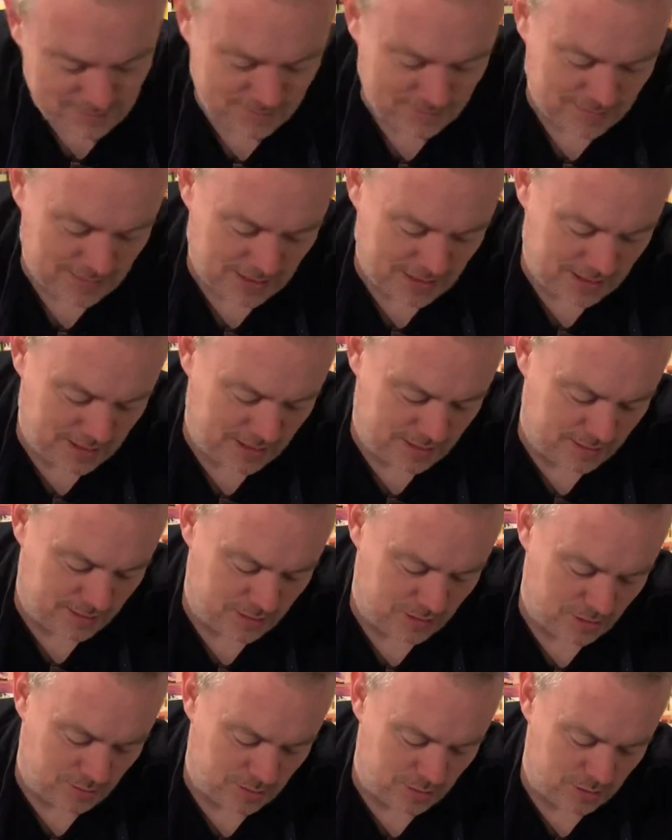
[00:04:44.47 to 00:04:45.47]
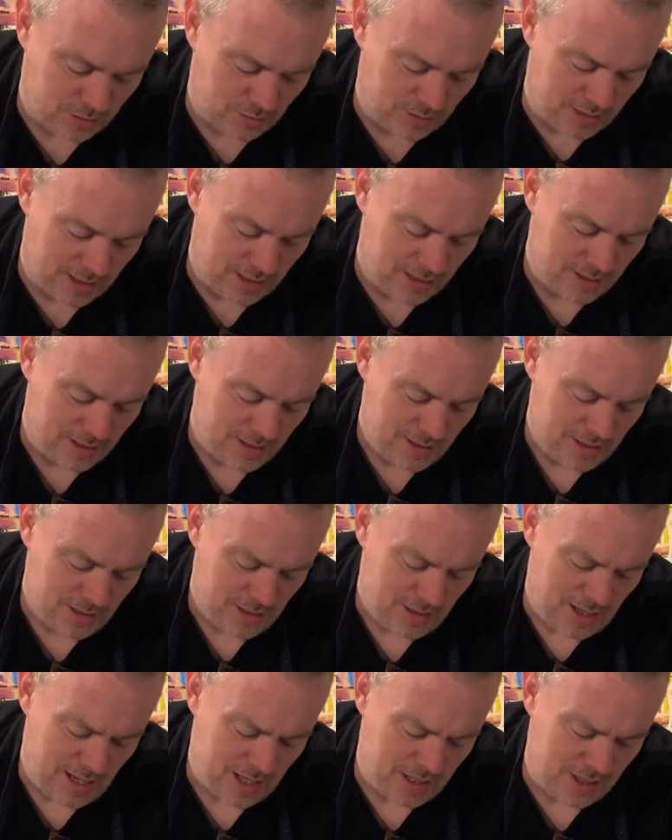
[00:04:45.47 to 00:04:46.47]
idea. You don't want to do that.
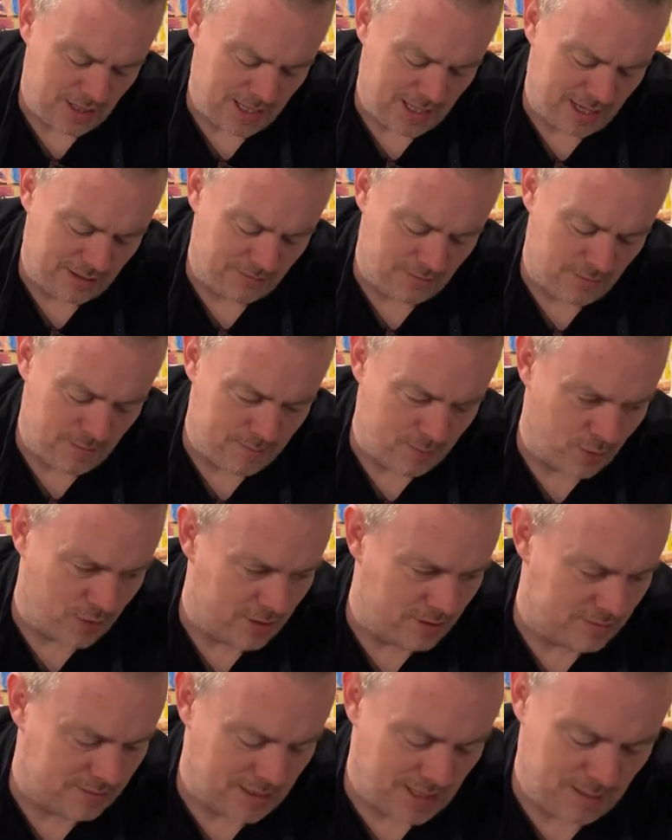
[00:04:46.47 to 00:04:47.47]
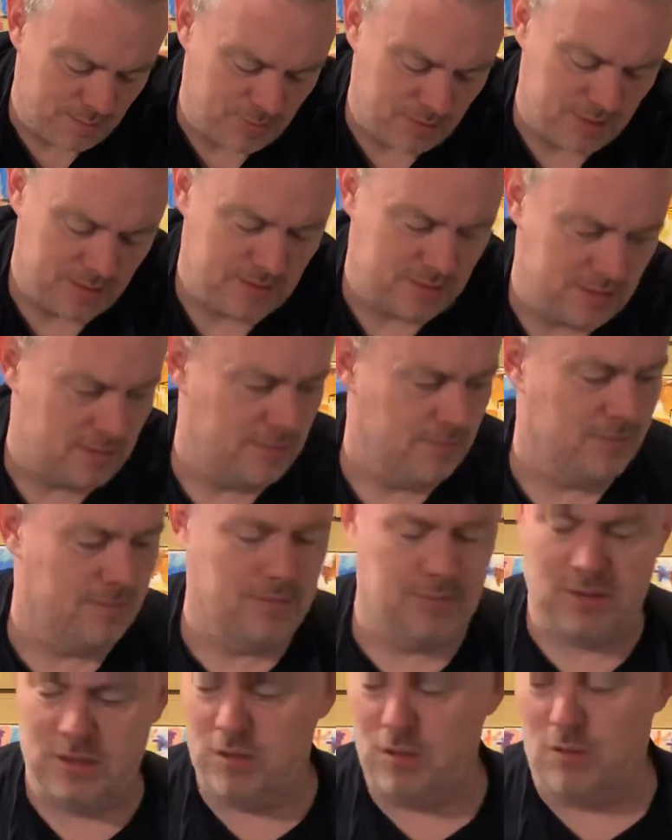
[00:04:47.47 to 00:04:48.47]
And you got to remember where your tape is. So,